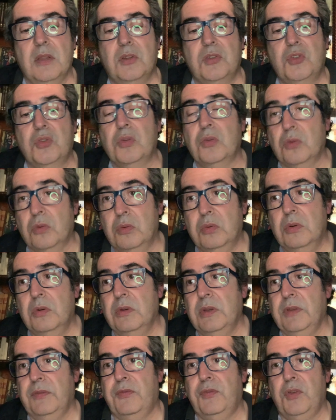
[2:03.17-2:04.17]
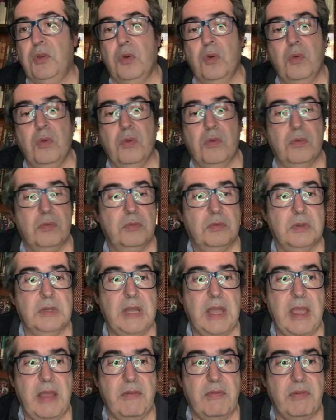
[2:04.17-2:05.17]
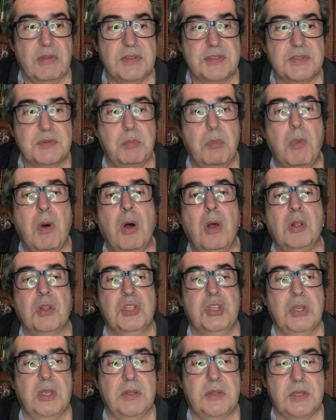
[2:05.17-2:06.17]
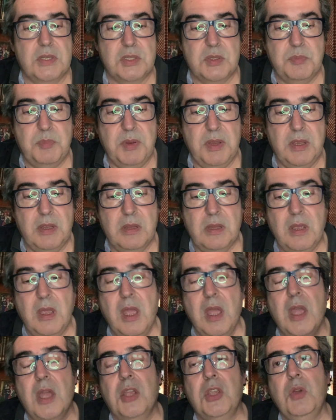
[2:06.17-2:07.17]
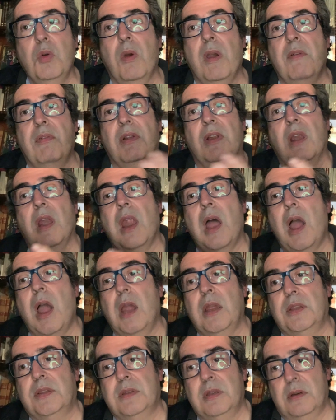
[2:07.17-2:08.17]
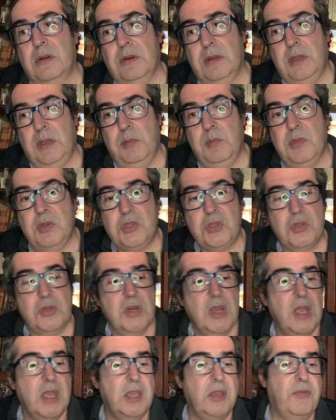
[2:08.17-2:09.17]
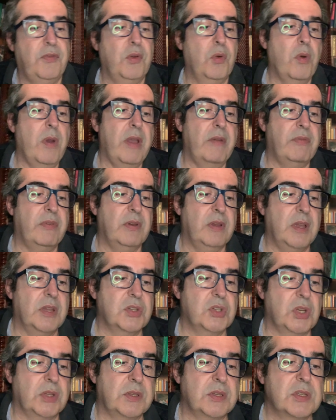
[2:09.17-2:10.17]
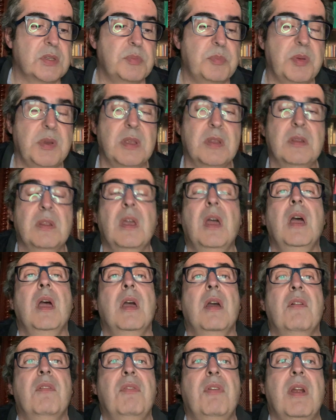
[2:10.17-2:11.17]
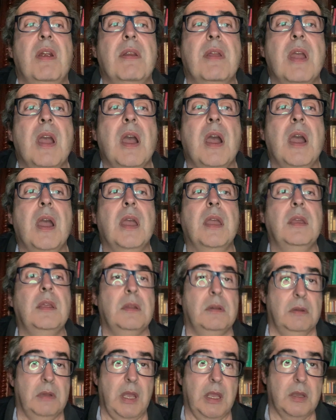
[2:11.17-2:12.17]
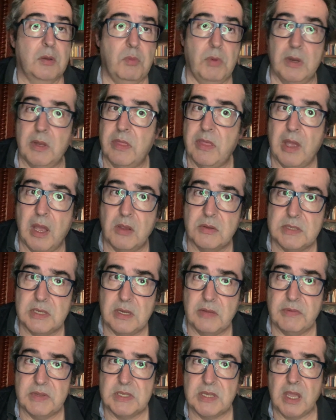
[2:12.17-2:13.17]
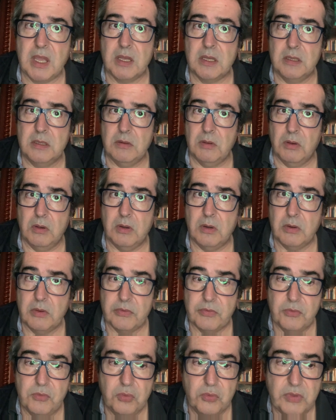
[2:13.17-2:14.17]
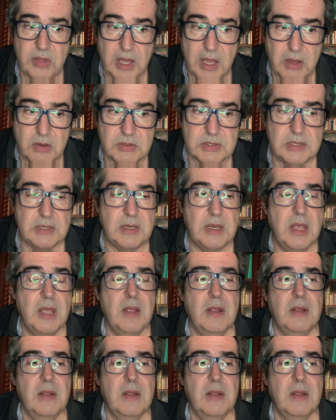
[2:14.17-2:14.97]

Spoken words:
too. If you have a small shutter speed, you have a lighter image. If you have a shutter speed very high, like 1000 of a second or 2000,